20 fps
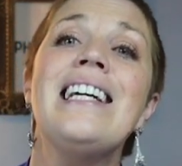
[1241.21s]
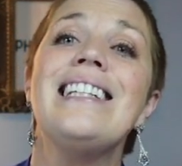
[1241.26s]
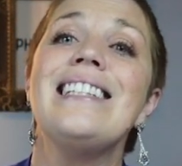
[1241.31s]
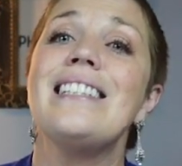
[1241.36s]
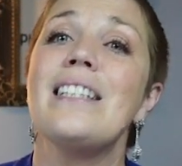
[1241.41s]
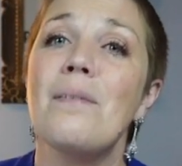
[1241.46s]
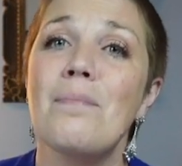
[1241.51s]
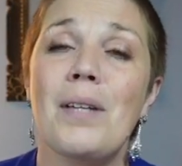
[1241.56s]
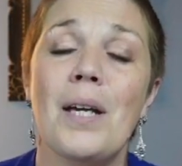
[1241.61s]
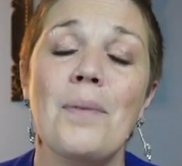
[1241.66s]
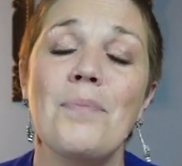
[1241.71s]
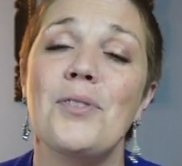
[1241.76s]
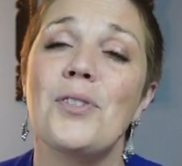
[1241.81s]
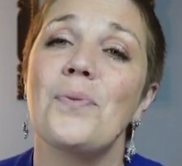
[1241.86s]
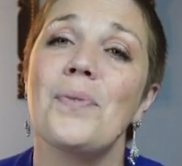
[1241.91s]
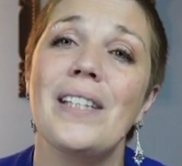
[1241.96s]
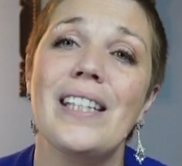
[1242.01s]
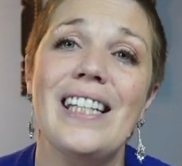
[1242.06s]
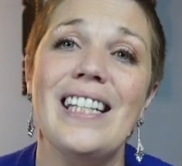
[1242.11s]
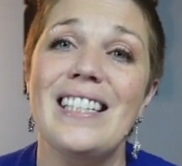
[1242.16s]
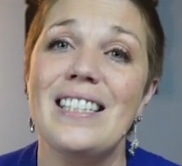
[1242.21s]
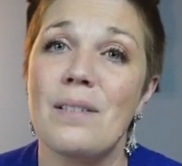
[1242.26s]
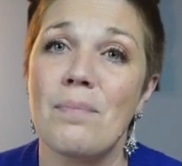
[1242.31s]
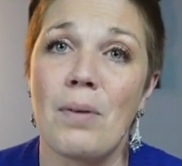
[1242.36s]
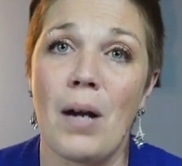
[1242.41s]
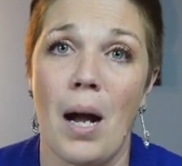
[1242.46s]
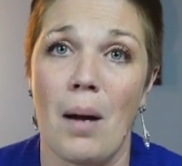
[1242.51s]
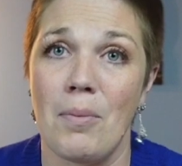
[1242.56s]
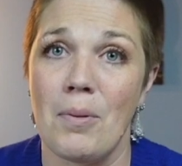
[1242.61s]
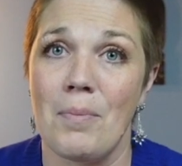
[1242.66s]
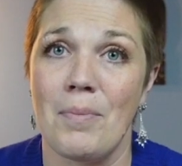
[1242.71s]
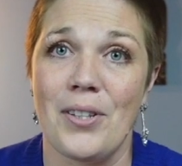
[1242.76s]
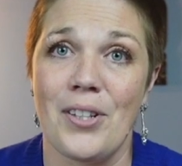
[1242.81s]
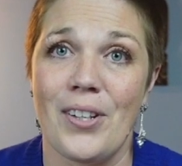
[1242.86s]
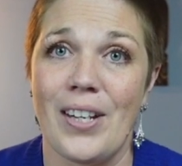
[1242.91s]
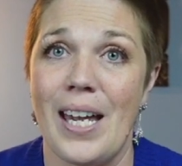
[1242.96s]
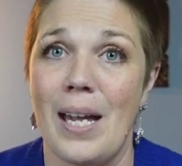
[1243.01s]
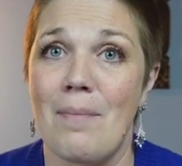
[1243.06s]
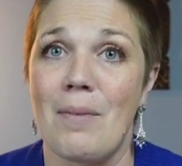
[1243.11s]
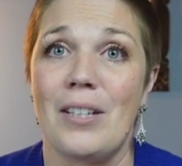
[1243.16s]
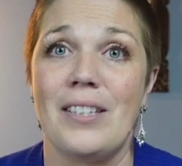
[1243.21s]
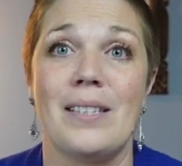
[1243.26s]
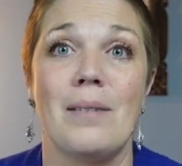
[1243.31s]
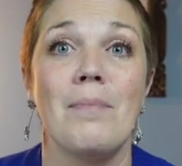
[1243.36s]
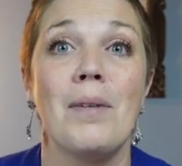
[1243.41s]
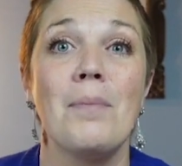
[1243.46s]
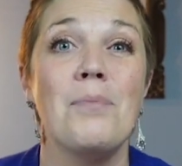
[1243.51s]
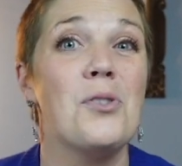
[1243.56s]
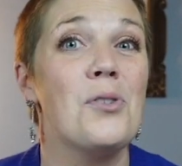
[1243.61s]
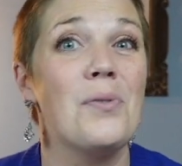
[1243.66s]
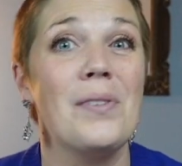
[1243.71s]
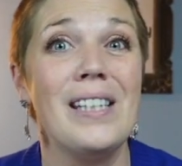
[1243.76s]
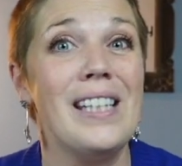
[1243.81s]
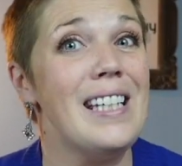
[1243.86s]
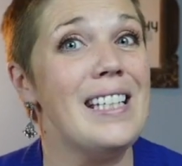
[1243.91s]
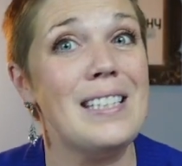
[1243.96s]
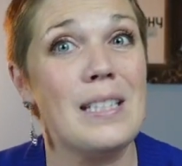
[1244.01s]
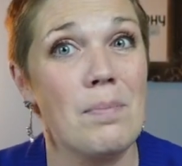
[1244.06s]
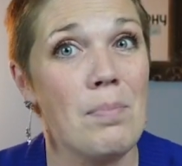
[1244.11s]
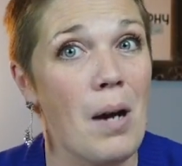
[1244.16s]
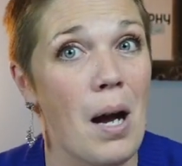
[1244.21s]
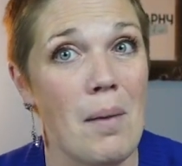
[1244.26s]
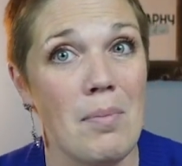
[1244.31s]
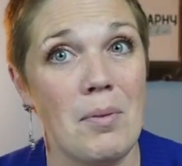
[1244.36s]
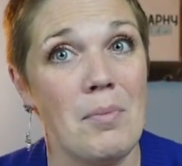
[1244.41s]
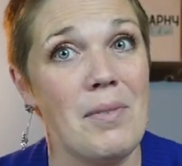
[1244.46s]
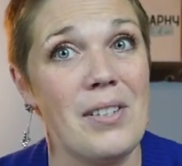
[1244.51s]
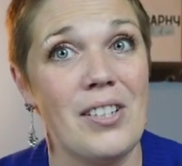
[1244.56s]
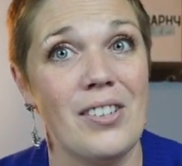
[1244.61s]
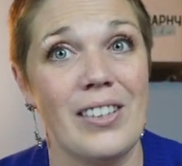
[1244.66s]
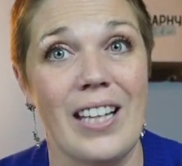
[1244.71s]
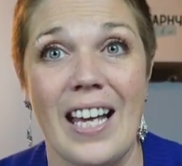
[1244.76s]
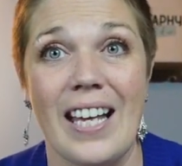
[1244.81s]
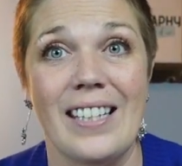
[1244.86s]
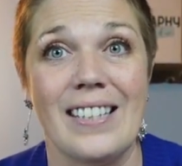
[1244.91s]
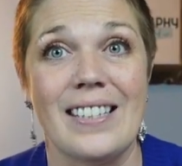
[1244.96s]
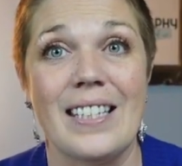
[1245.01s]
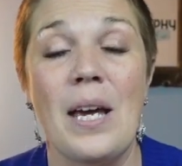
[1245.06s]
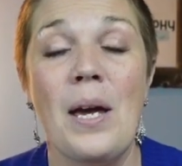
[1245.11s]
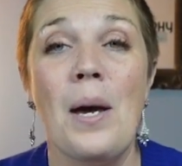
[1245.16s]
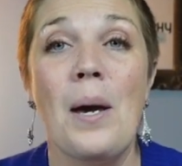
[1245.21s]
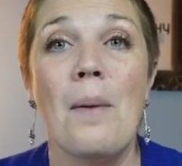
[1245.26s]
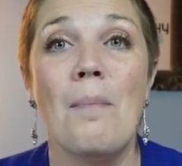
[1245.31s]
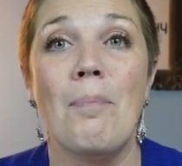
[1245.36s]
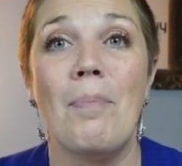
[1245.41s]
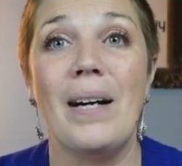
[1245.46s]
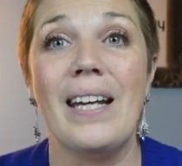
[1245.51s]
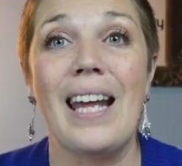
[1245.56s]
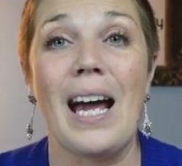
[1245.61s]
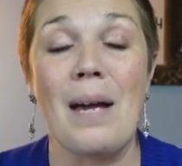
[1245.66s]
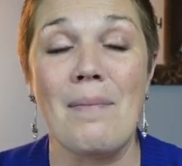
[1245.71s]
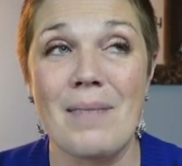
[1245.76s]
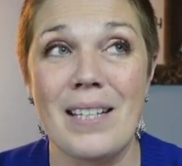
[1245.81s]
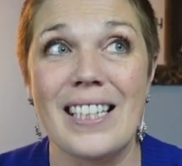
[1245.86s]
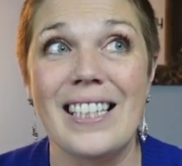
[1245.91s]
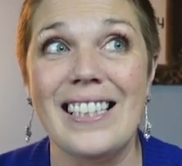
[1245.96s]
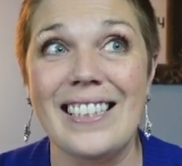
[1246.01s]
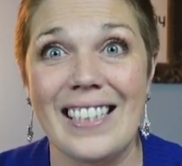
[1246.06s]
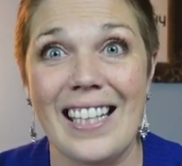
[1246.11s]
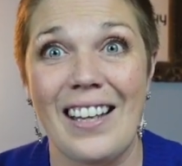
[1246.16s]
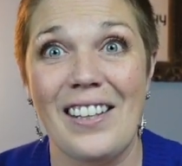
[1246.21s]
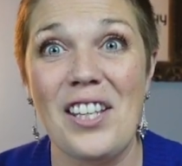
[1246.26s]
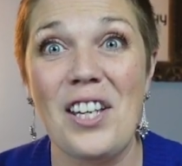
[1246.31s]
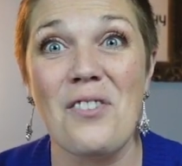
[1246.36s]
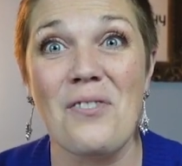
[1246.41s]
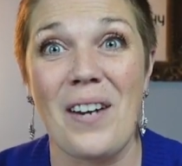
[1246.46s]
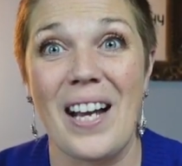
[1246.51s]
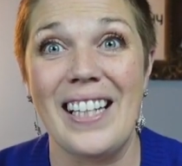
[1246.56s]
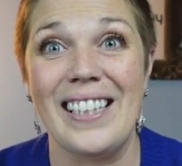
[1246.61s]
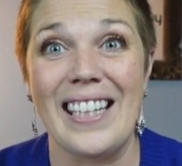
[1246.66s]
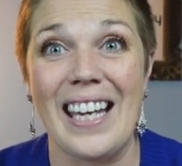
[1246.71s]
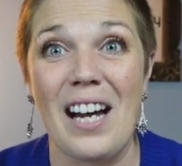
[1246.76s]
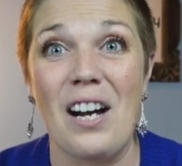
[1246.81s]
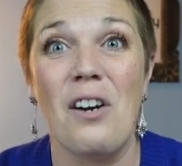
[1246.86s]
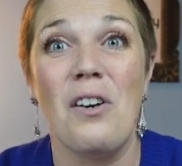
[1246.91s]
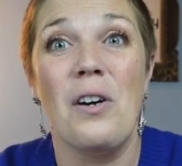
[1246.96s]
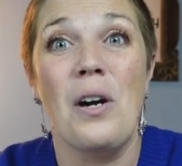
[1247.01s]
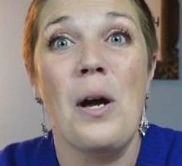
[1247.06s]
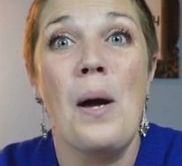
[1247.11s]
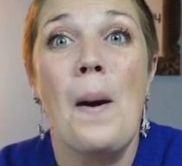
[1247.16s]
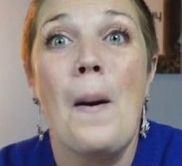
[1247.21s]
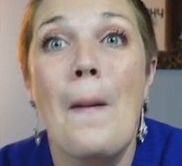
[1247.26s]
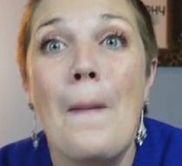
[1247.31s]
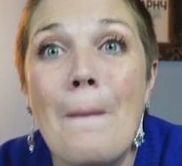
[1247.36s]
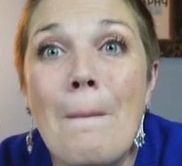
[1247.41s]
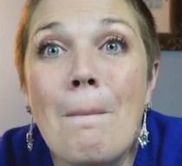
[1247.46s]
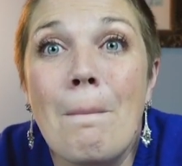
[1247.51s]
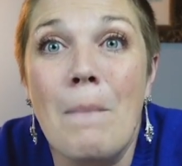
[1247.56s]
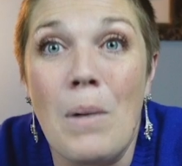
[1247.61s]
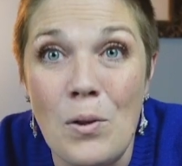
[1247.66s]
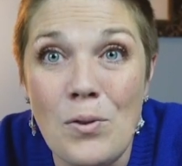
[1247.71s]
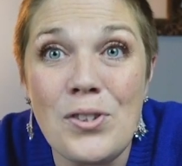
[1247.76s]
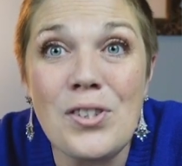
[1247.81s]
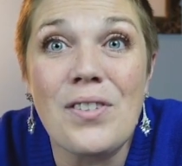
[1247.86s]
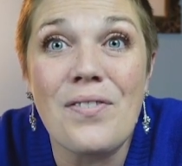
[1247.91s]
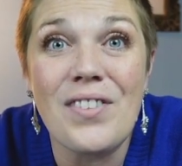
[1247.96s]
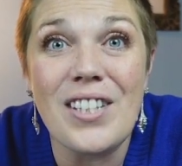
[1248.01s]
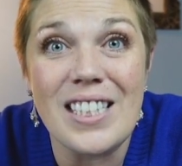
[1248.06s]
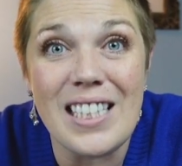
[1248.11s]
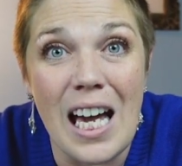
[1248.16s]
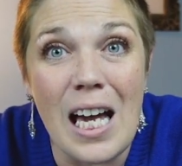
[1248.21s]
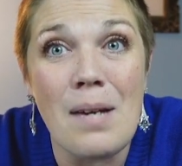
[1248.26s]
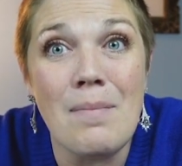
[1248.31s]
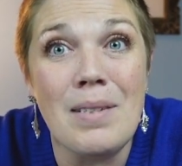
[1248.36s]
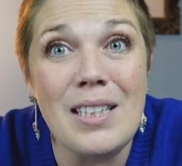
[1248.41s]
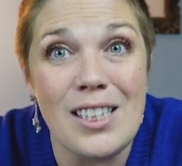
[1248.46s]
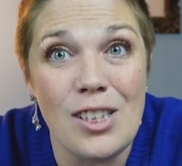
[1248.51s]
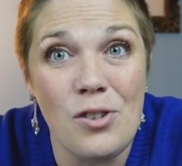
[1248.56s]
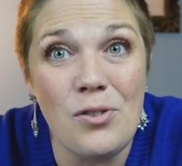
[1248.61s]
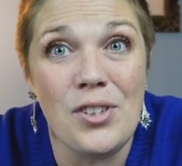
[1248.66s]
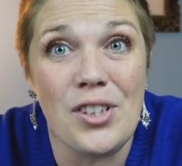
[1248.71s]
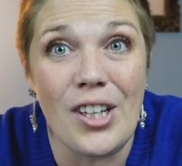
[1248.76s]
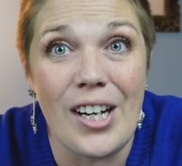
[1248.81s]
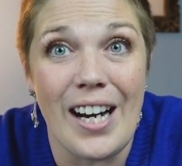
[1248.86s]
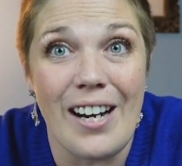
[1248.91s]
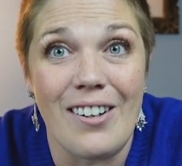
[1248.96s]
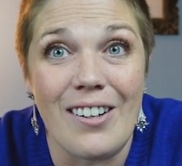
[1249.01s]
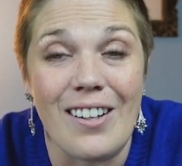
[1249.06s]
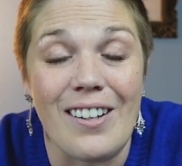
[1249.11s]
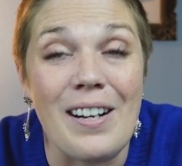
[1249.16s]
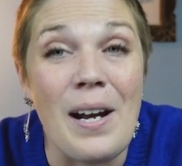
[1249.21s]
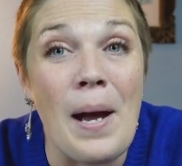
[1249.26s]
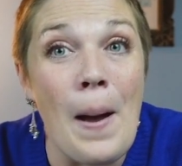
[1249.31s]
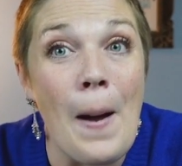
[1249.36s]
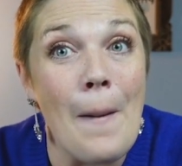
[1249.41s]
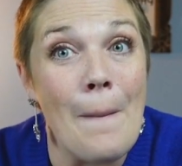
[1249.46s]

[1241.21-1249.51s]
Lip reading: Sometimes there really is a problem with your camera. Sometimes there really is a problem with your lens. But I'm gonna tell you right now, most of the time it's user error.